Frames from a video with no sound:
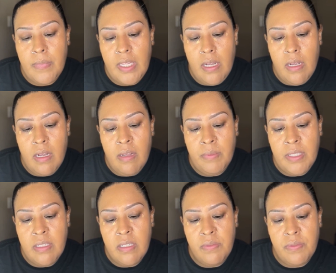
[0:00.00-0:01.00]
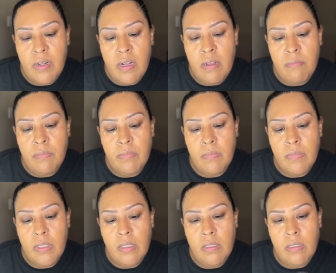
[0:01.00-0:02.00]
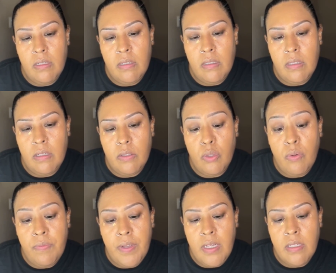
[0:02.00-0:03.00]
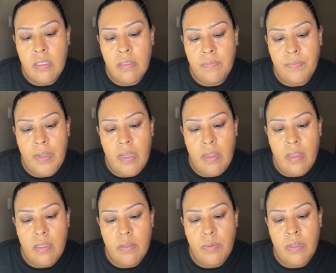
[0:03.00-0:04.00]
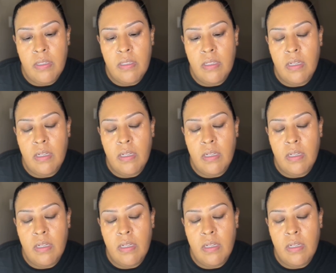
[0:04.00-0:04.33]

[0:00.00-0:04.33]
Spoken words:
This is from Too Faced, and this one is in the